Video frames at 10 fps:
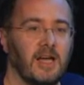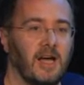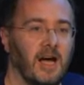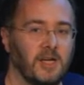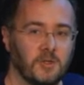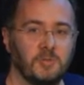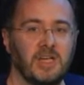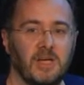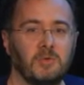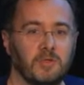I should
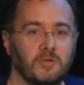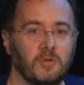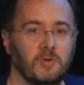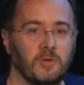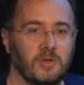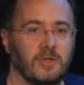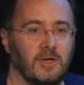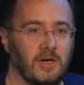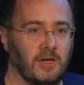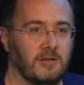be able to
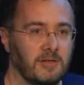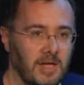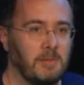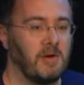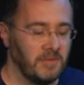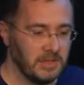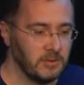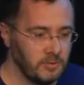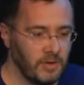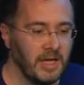uh, come up with a
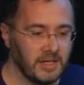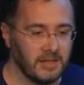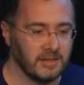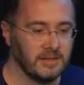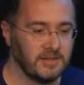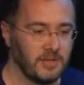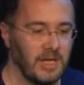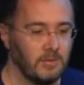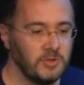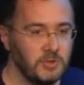good ranking. So
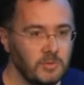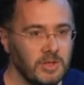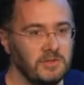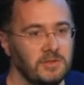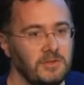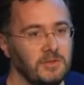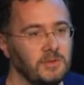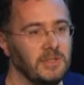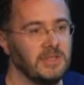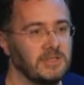now what you want to do
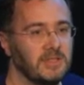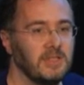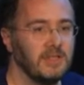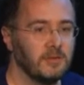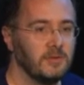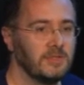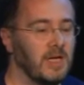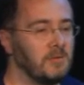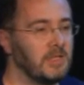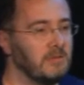is to do
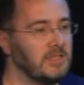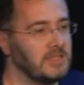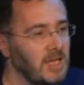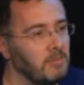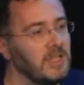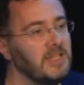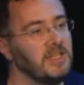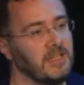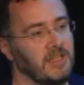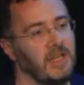something which is
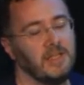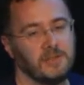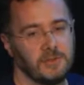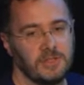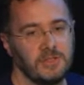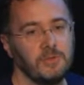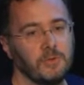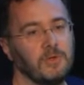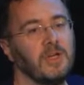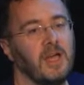sublinear in n to the 2.